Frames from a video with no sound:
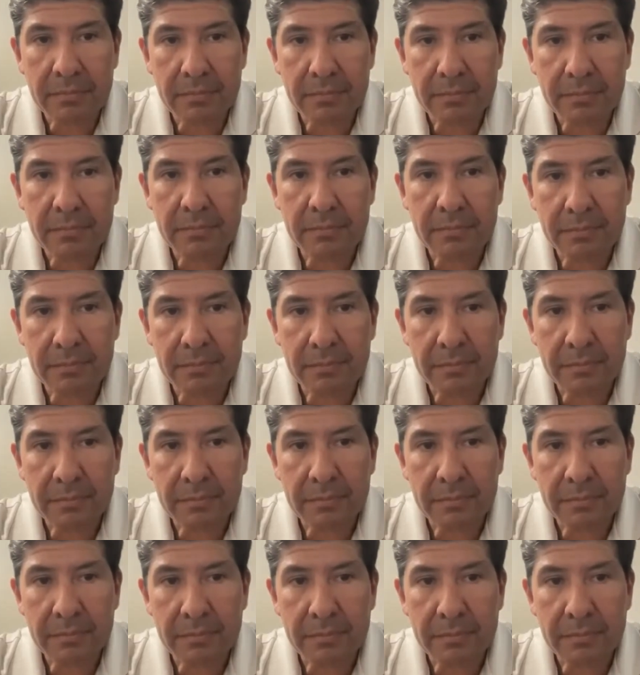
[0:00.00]

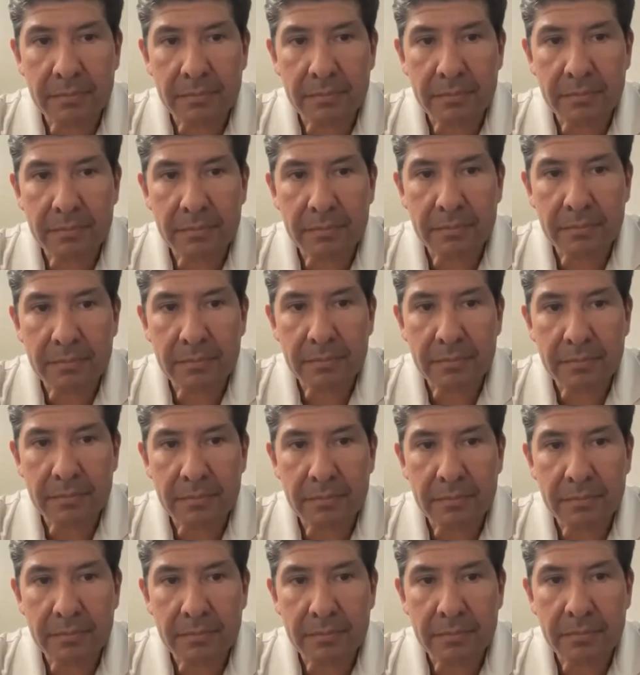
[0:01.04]

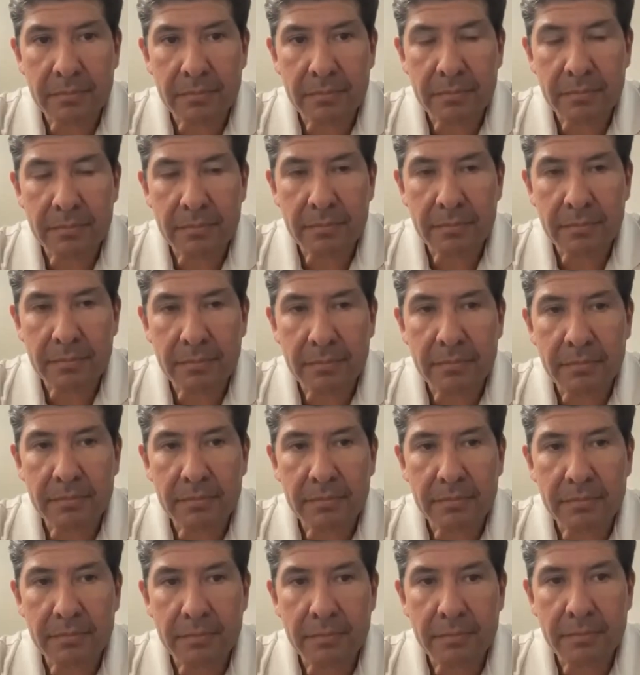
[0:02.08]

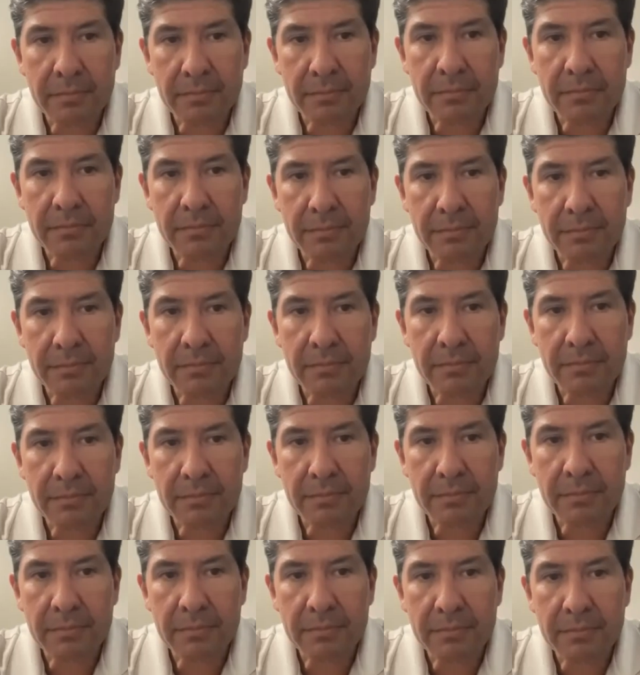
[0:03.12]

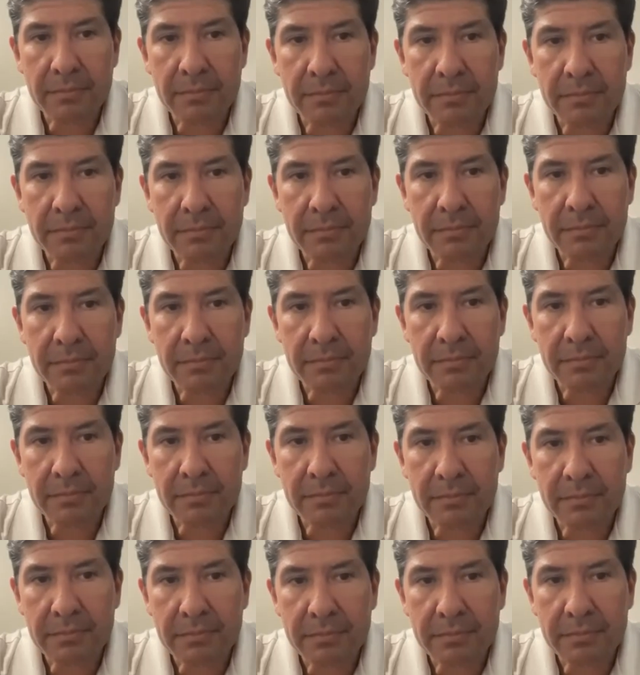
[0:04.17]

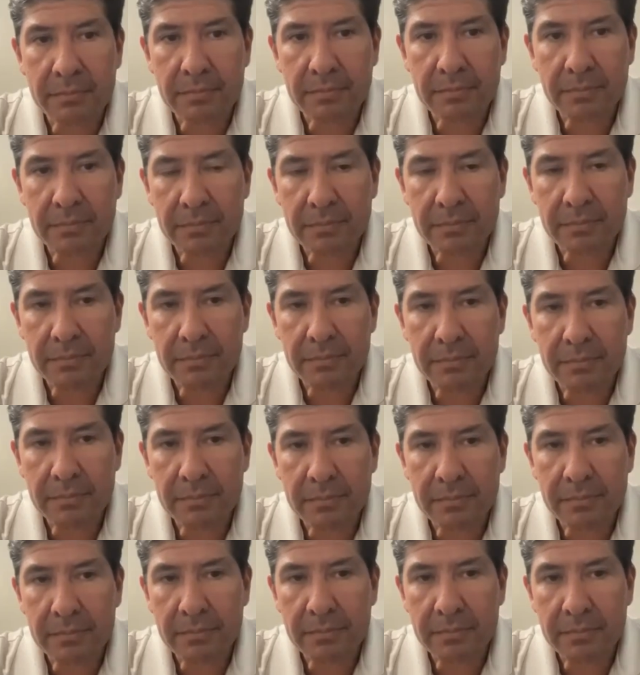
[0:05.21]

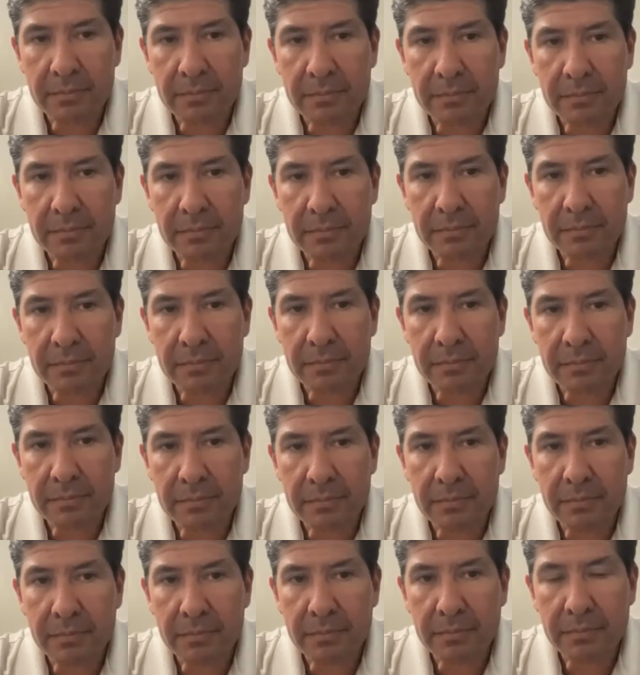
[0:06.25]

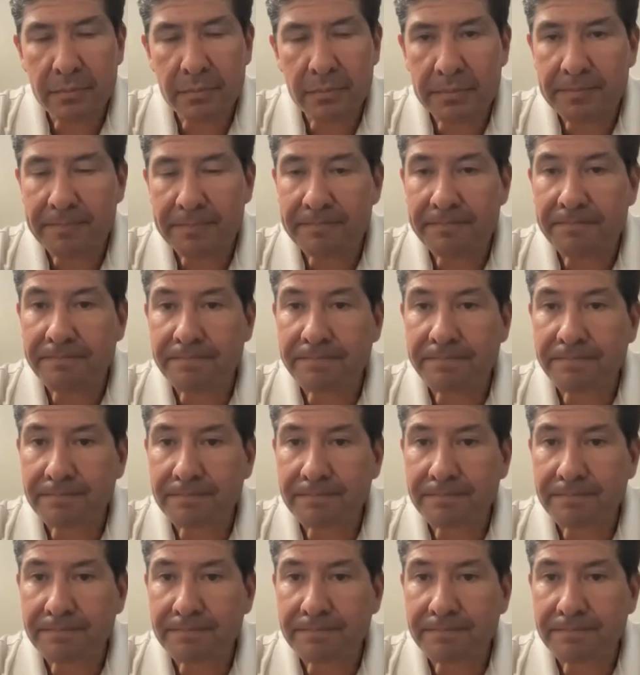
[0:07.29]
(silent)